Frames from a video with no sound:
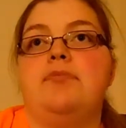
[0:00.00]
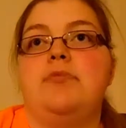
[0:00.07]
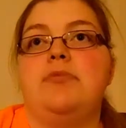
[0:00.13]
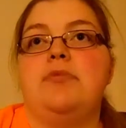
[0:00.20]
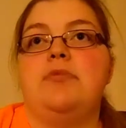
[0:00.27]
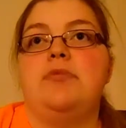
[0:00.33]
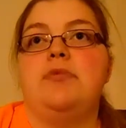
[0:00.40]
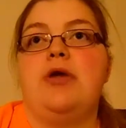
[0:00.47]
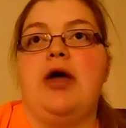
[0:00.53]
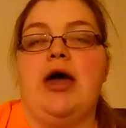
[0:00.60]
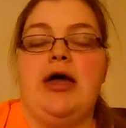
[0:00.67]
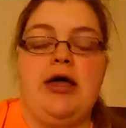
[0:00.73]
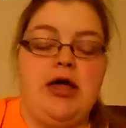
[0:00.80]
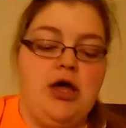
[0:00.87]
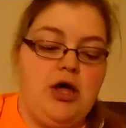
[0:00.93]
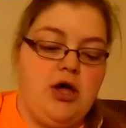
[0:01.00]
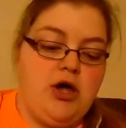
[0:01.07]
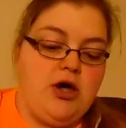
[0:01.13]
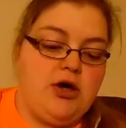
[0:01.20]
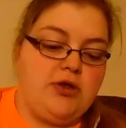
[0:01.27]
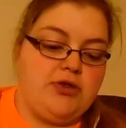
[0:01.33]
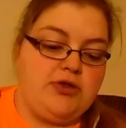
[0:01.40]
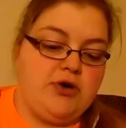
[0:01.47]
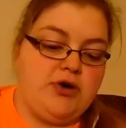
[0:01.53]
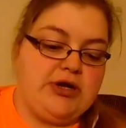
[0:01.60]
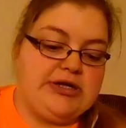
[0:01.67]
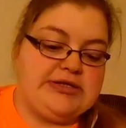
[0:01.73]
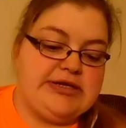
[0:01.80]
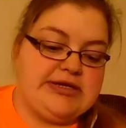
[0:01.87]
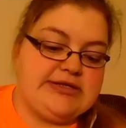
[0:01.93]
Oh. Yeah. Okay.
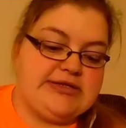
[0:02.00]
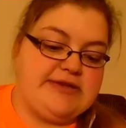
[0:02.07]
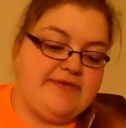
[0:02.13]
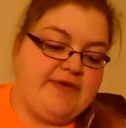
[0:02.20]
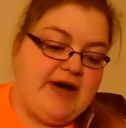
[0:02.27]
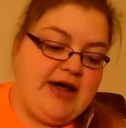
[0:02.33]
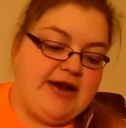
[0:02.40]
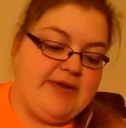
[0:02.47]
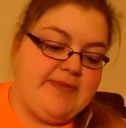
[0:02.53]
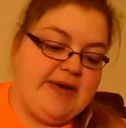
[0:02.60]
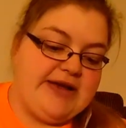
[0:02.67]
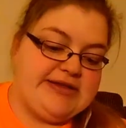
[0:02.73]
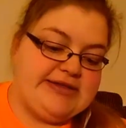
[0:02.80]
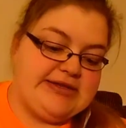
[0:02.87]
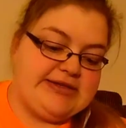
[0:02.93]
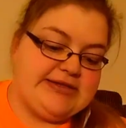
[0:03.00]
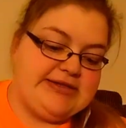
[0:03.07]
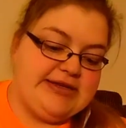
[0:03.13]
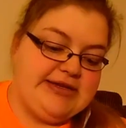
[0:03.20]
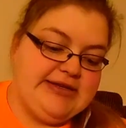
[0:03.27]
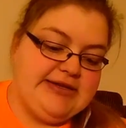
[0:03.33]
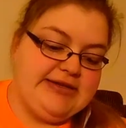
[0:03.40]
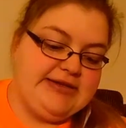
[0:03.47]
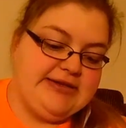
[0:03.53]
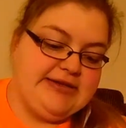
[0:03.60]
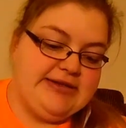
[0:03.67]
Thirty six divided by sixty